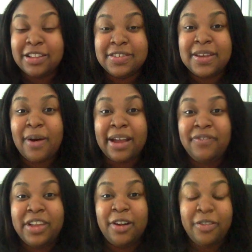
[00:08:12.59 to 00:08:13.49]
And so I
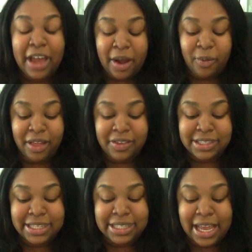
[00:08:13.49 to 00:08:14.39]
feel that what
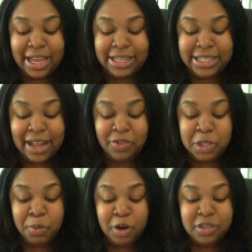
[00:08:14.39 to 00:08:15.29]
this is saying is that
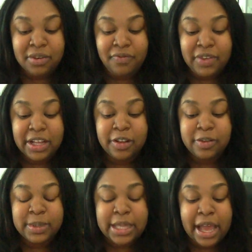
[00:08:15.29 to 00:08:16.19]
this person
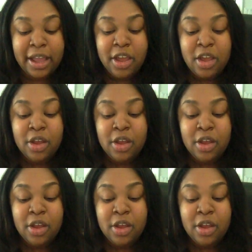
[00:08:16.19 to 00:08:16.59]
feels like